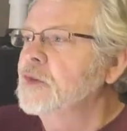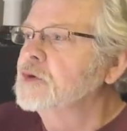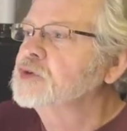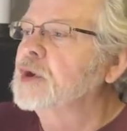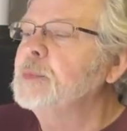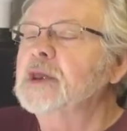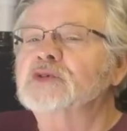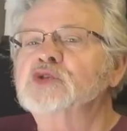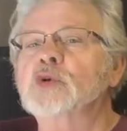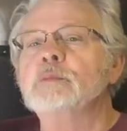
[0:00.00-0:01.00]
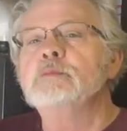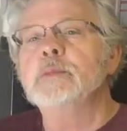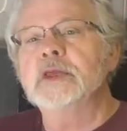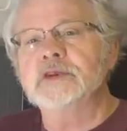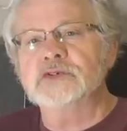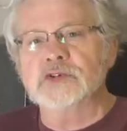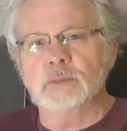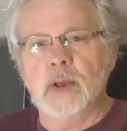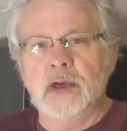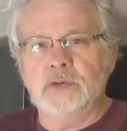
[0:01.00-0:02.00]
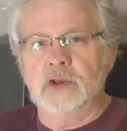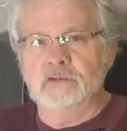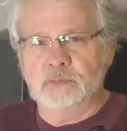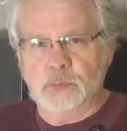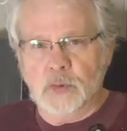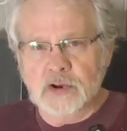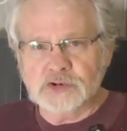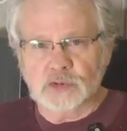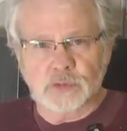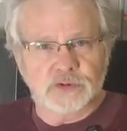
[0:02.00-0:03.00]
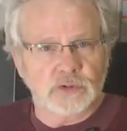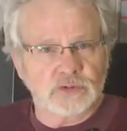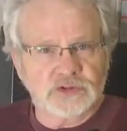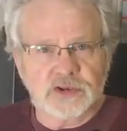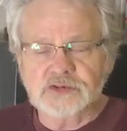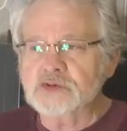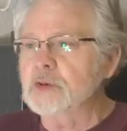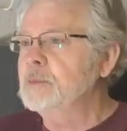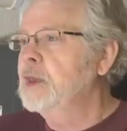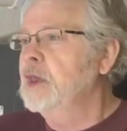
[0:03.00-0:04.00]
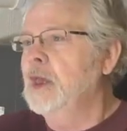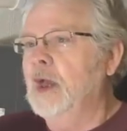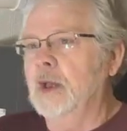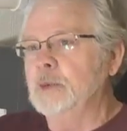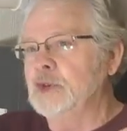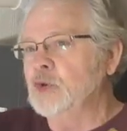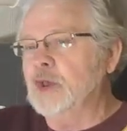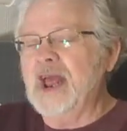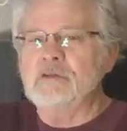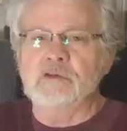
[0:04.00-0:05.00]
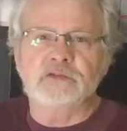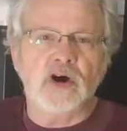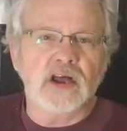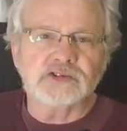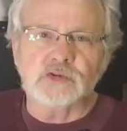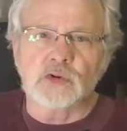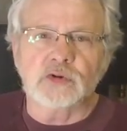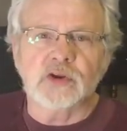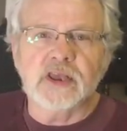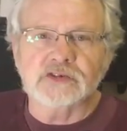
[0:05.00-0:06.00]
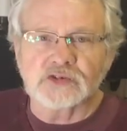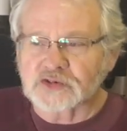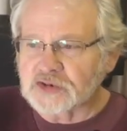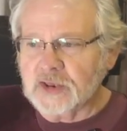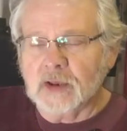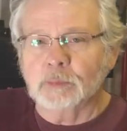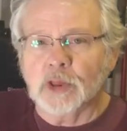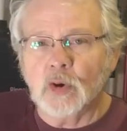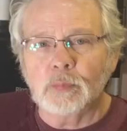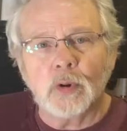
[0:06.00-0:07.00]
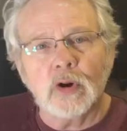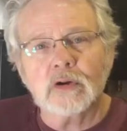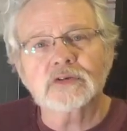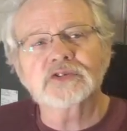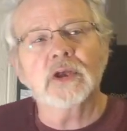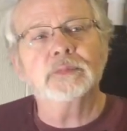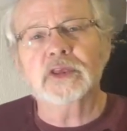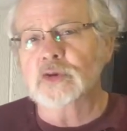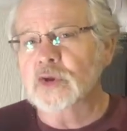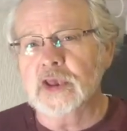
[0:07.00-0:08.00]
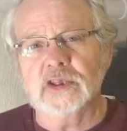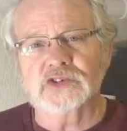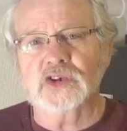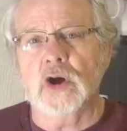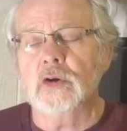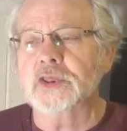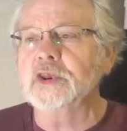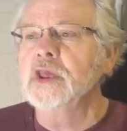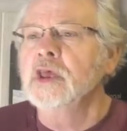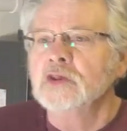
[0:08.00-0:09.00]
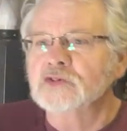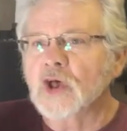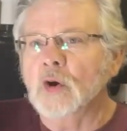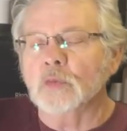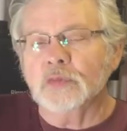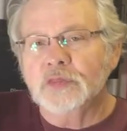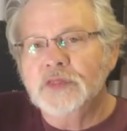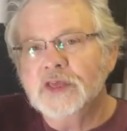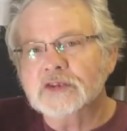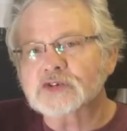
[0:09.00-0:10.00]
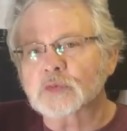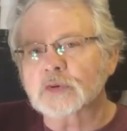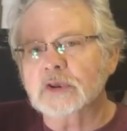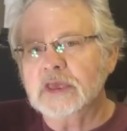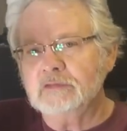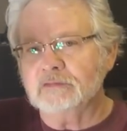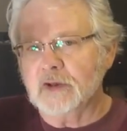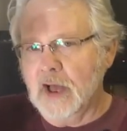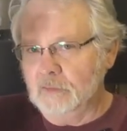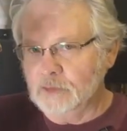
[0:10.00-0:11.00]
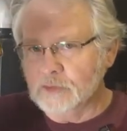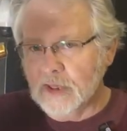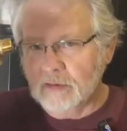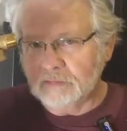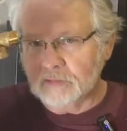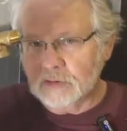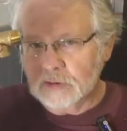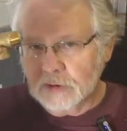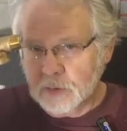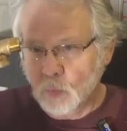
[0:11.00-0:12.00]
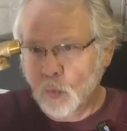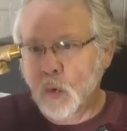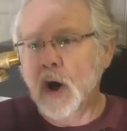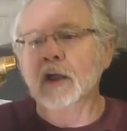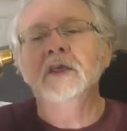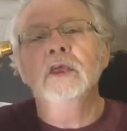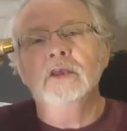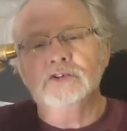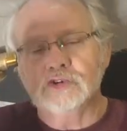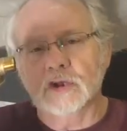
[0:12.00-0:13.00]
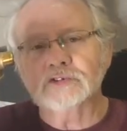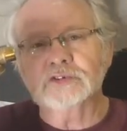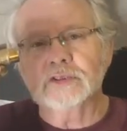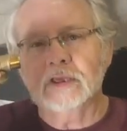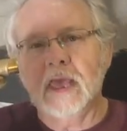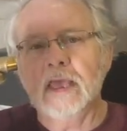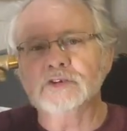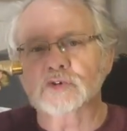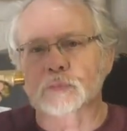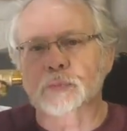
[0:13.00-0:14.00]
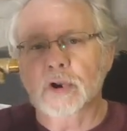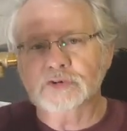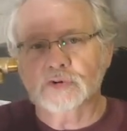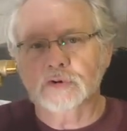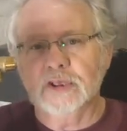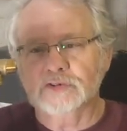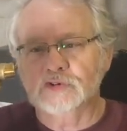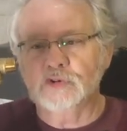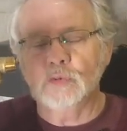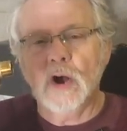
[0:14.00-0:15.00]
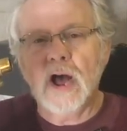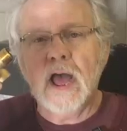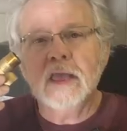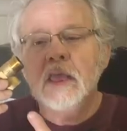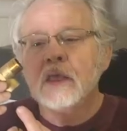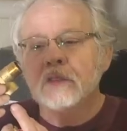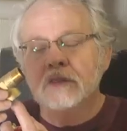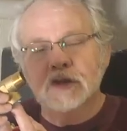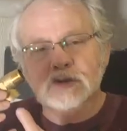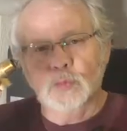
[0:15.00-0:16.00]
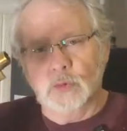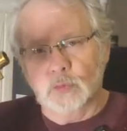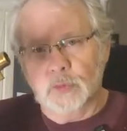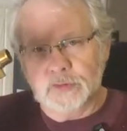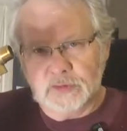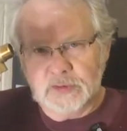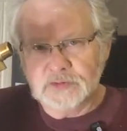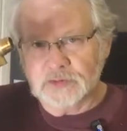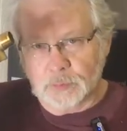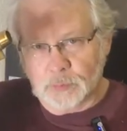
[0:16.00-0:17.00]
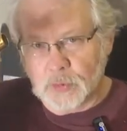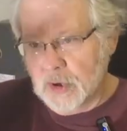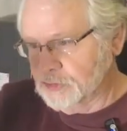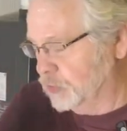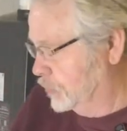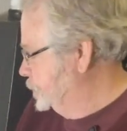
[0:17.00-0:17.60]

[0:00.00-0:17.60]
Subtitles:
There's going to be a tremendous amount of pressure in your system. I mean, you could have a faucet on your kitchen sink blow apart or something. You could get scalded. So this relief valve you definitely want, just in case your pressure gets too high. This will release the pressure.